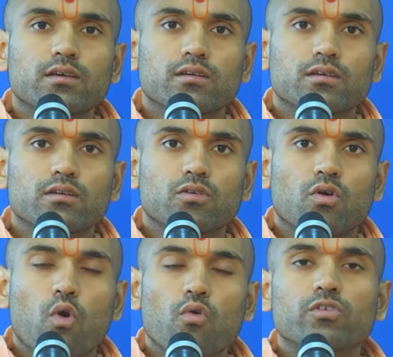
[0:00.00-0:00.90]
over
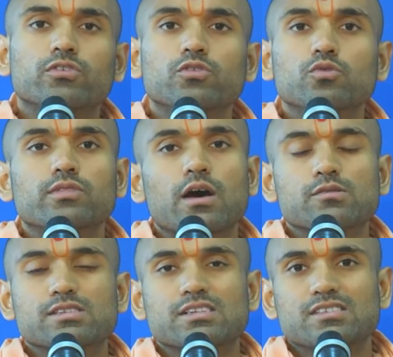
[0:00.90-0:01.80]
2,000
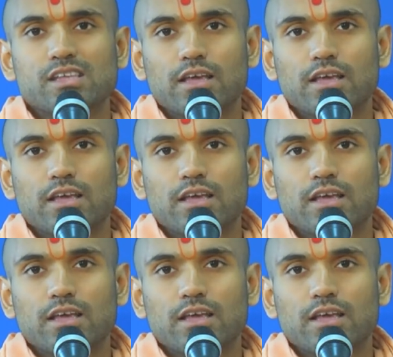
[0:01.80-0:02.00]
saints,